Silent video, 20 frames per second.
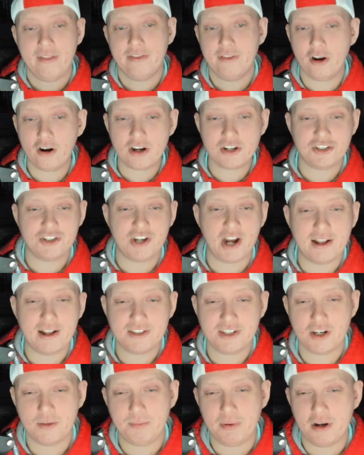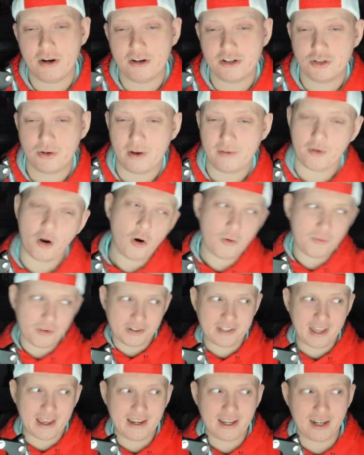D'Ernest Johnson appears to have
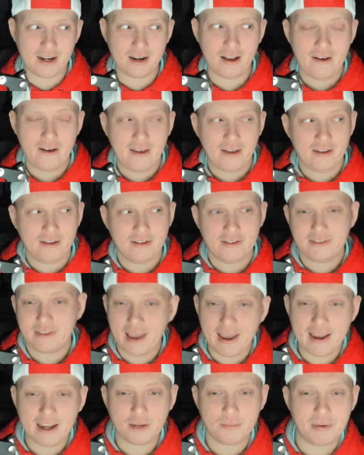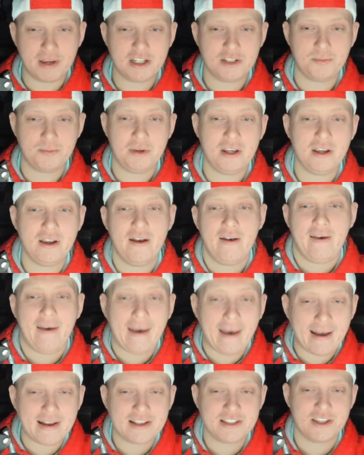overtaken Tank Bigsby
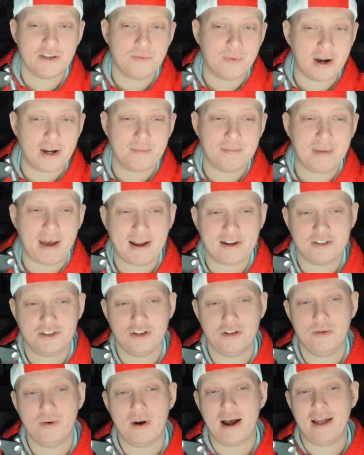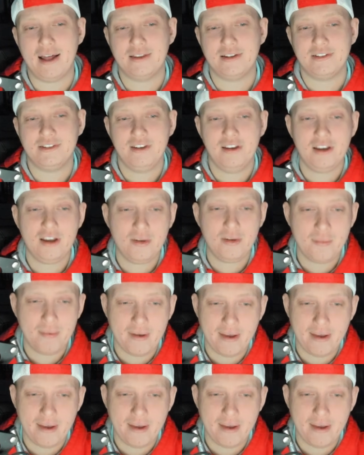as the running back 2 on the team.